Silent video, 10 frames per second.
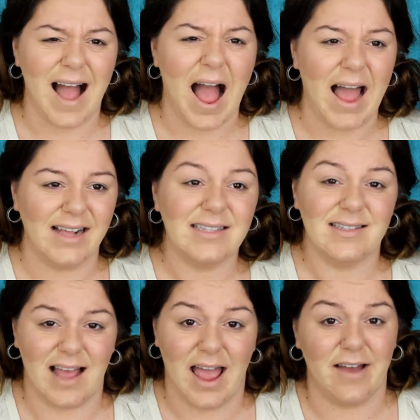
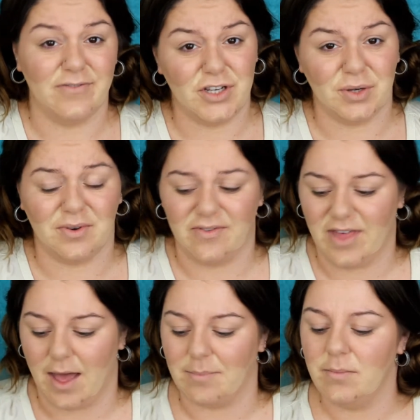eyes, I have two of
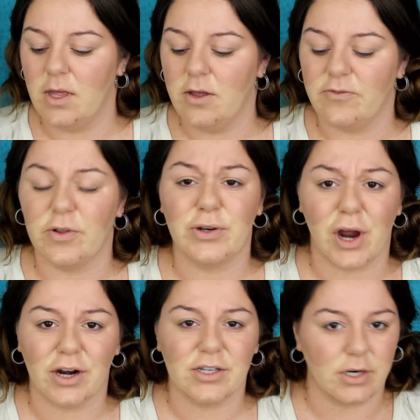them for the
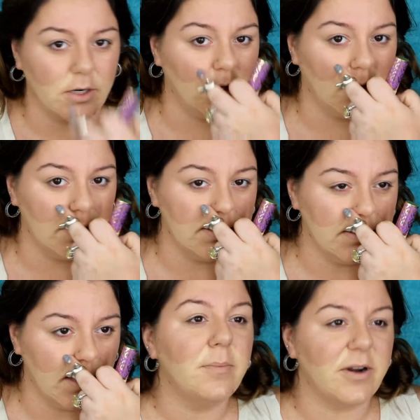dark circles.